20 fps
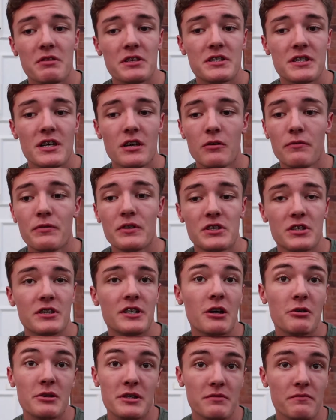itself, it
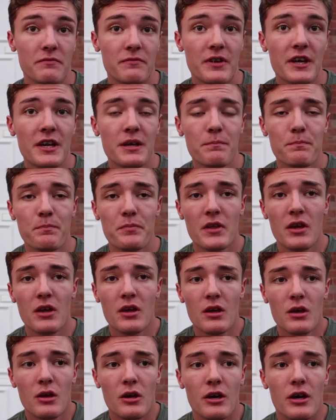turned out it didn't fit.
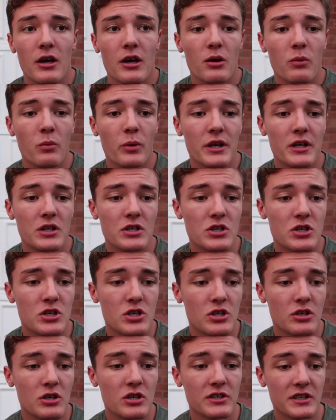
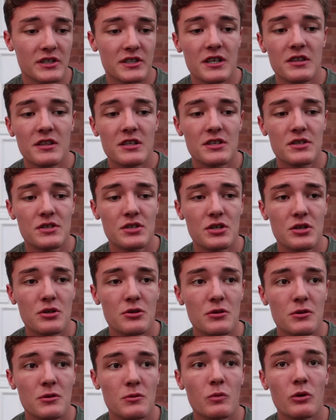Because I sent this
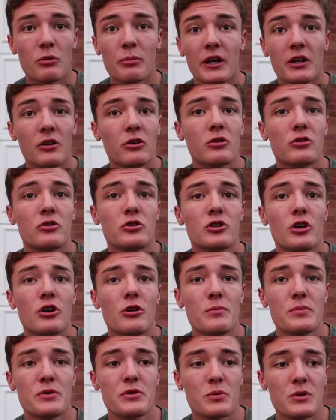to one of my local
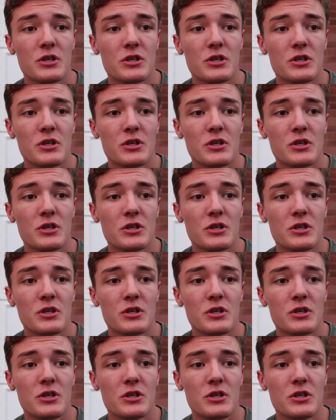shops,